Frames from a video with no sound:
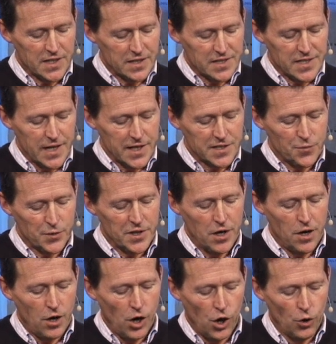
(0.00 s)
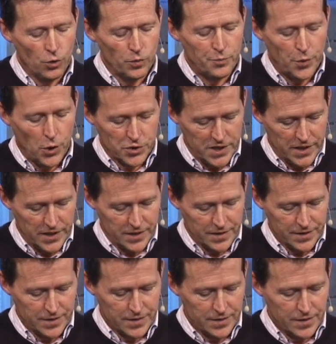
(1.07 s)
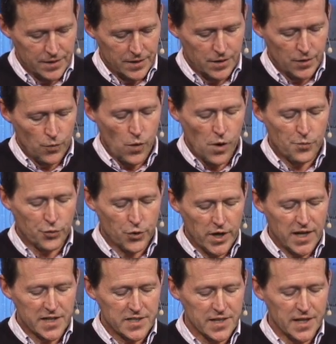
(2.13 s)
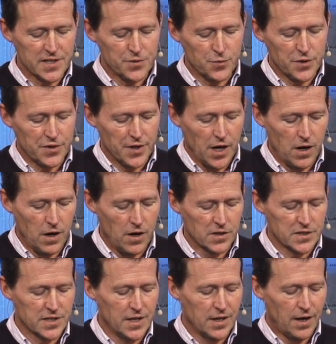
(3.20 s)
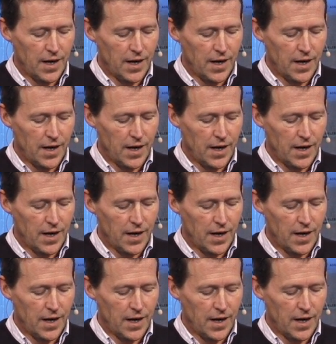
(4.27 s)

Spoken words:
says with our whole body what prayer says with the heart.